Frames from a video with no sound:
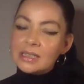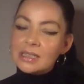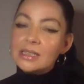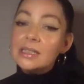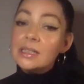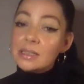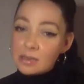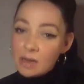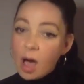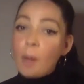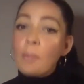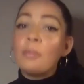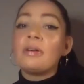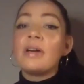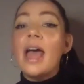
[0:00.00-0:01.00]

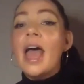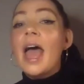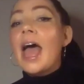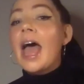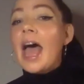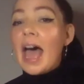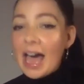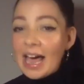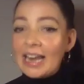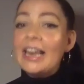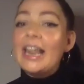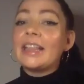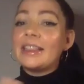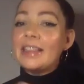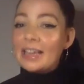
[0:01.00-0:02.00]
stop and
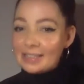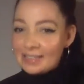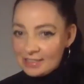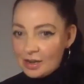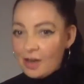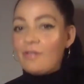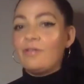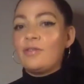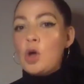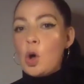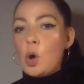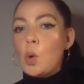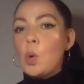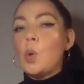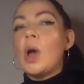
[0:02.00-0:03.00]
let that stuff
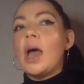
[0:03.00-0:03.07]
go.